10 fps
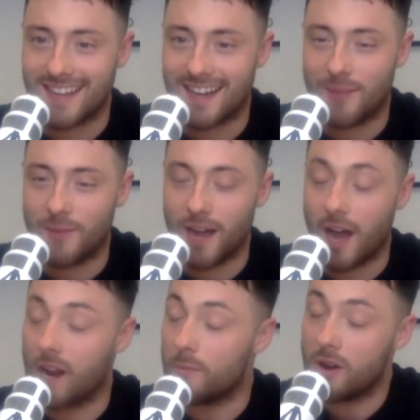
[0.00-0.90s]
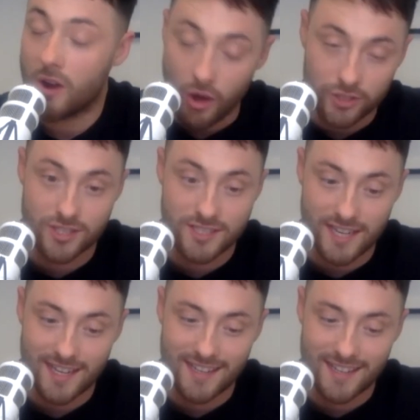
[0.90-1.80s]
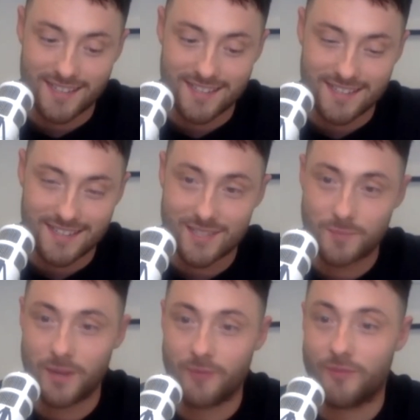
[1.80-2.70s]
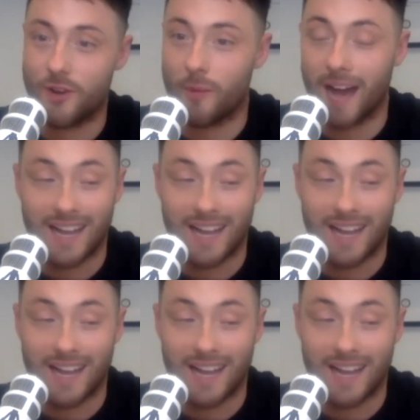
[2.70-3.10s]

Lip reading: And I'm not just saying this. This has been phenomenal.